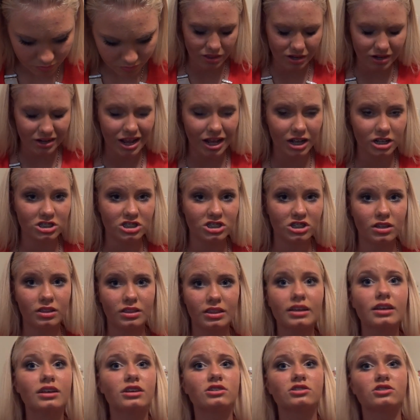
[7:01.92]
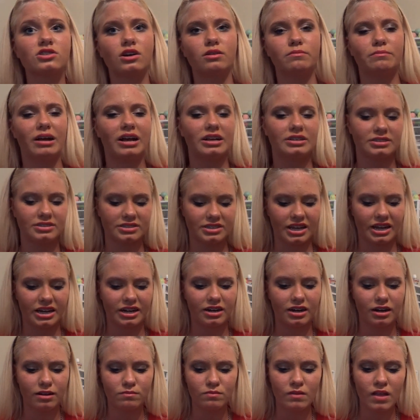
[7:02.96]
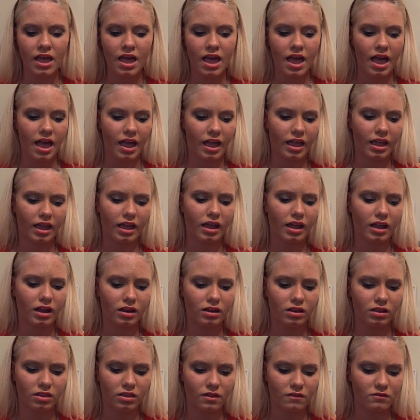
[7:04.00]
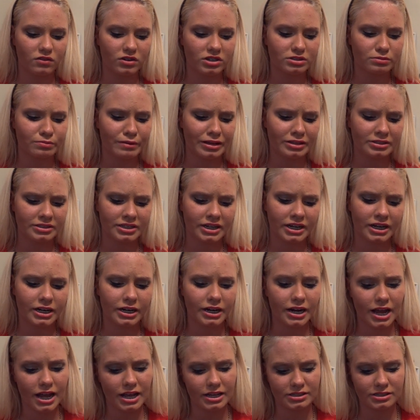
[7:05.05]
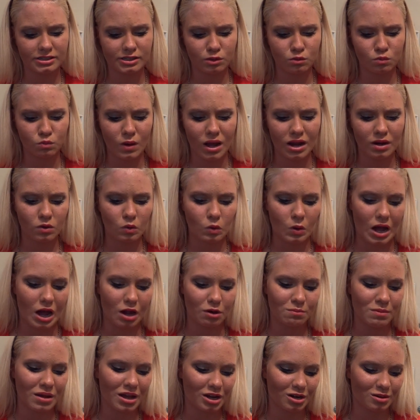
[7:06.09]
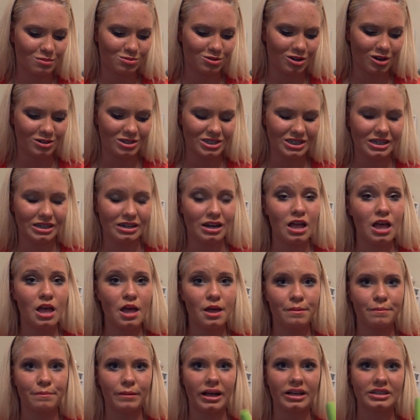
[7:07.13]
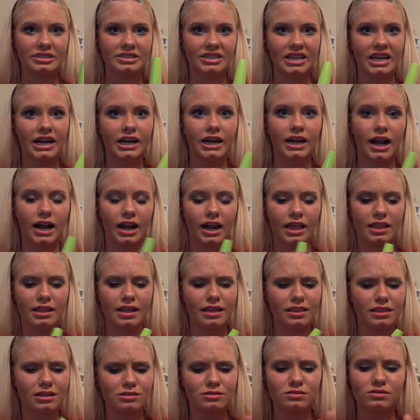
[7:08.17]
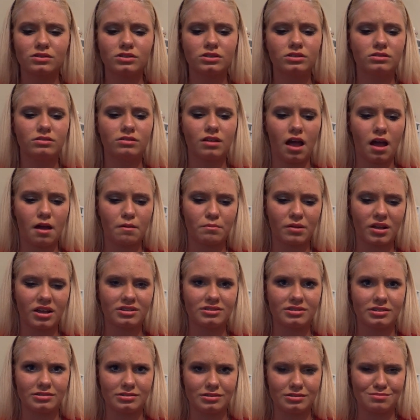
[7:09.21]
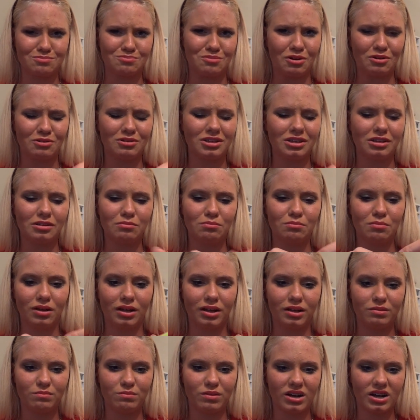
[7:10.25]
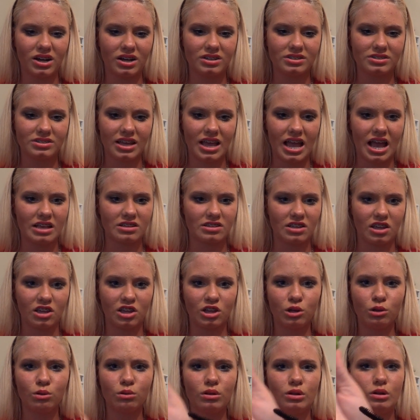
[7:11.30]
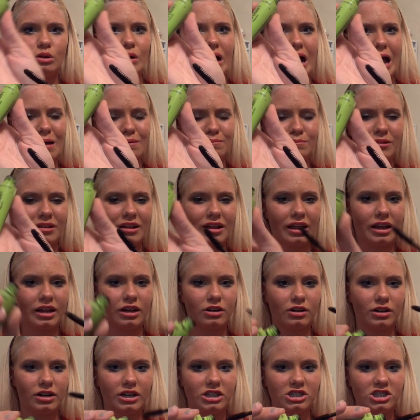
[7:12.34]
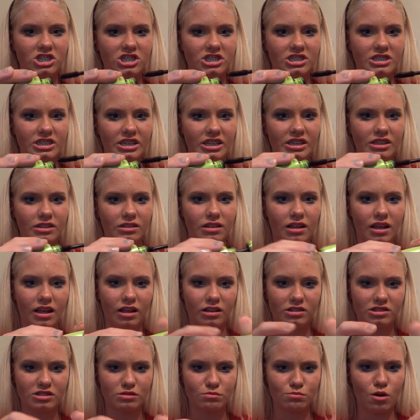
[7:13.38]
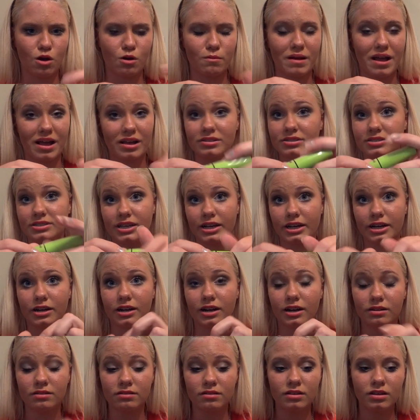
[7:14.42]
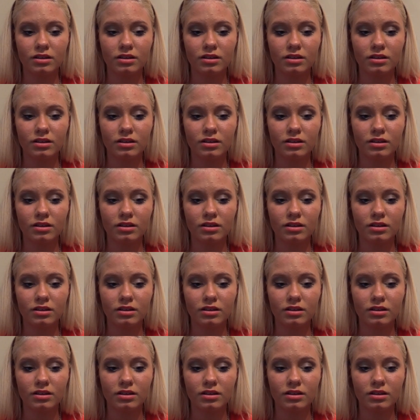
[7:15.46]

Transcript: The next two things are mascara, and the first mascara is the Wet n Wild Mega Protein Mascara, and I like this one not because it's protein, but because it has a cute little applicator, and it's just a small mascara,